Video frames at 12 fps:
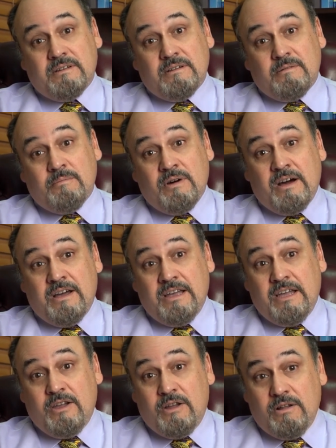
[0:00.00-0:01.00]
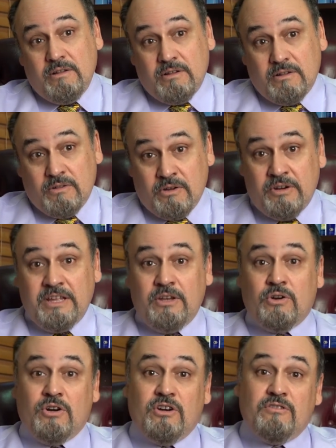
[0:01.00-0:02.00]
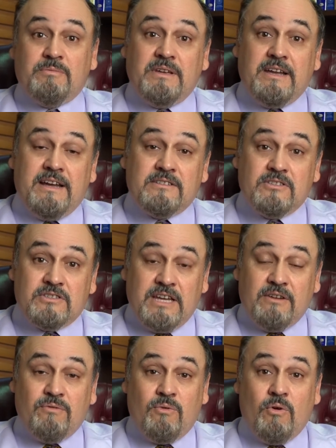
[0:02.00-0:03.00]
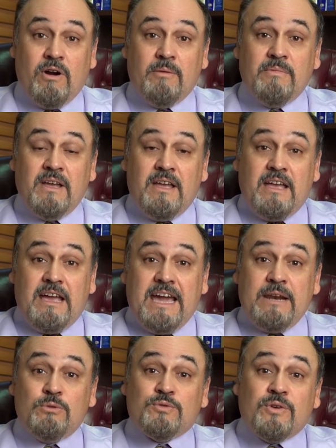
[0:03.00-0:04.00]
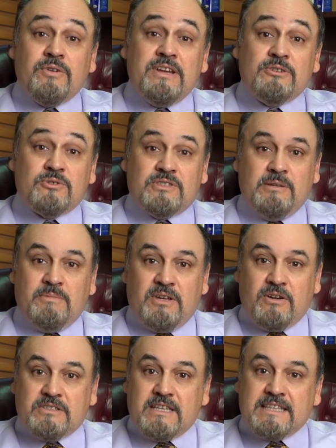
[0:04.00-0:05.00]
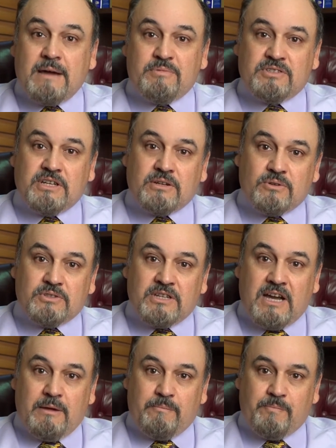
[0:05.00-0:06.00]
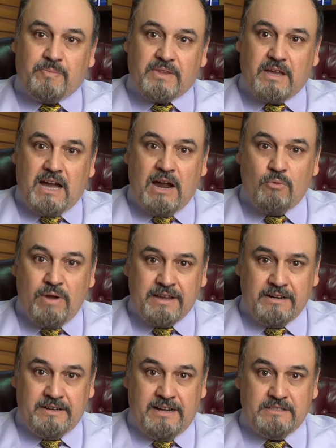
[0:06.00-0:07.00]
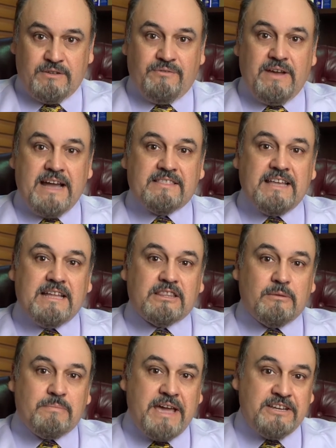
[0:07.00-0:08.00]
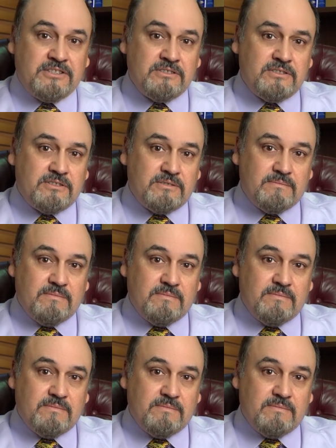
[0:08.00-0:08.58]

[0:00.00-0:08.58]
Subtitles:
my learning curve began to take form. And it was very interesting because at that particular time, I recognized the fact that the patients